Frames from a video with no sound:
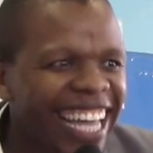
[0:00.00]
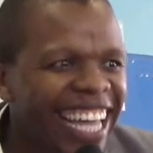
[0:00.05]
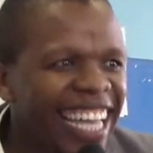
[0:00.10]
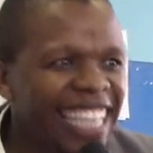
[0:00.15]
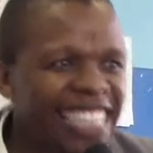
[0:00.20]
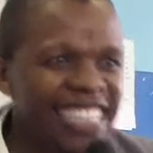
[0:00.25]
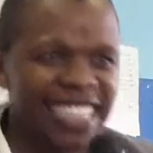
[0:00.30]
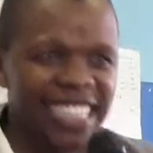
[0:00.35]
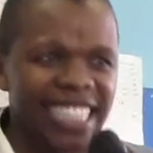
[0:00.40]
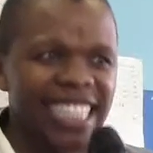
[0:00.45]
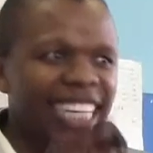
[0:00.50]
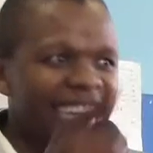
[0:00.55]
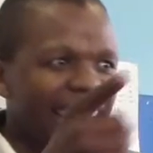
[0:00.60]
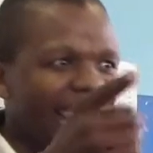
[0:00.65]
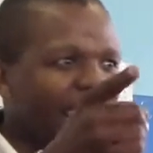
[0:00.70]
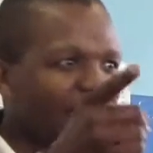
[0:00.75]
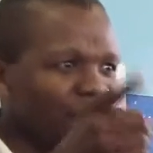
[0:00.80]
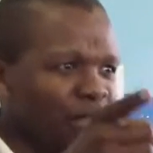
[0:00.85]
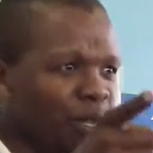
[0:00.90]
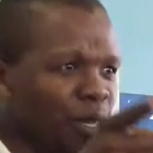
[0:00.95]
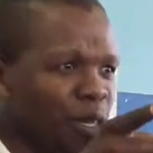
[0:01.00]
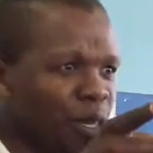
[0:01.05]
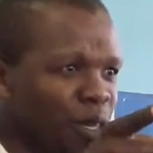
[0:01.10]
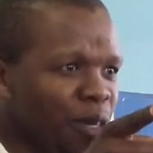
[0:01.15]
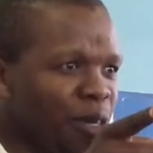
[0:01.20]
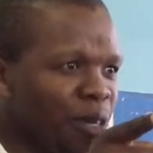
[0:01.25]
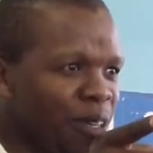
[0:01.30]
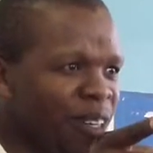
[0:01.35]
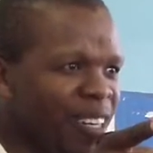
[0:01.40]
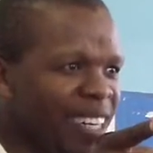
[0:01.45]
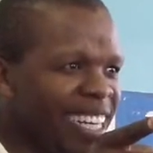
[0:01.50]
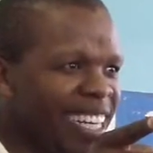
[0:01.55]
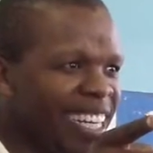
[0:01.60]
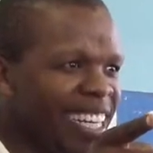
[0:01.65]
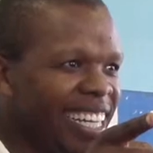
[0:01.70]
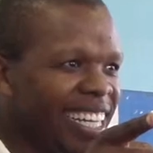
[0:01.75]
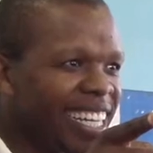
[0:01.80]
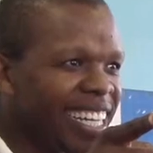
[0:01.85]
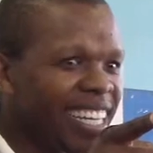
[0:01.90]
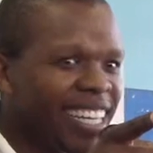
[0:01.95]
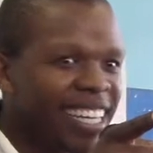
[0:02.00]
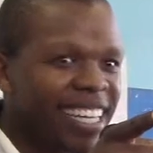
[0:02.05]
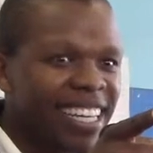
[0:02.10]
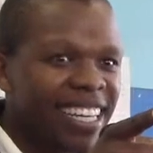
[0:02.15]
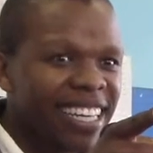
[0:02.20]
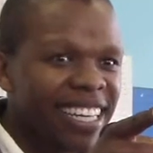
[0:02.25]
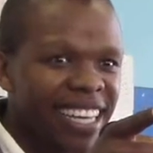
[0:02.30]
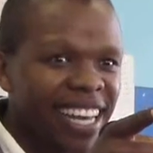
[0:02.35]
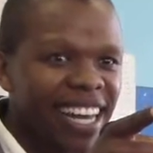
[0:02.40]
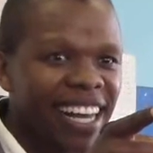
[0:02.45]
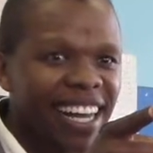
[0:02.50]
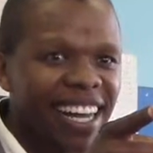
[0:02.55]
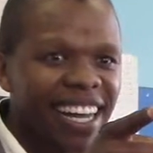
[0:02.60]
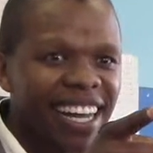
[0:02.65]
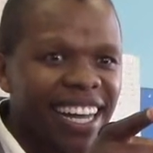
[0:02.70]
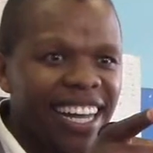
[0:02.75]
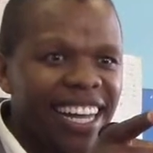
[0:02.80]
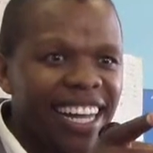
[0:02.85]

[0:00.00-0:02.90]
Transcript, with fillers: Has sin lied to you? Yeah.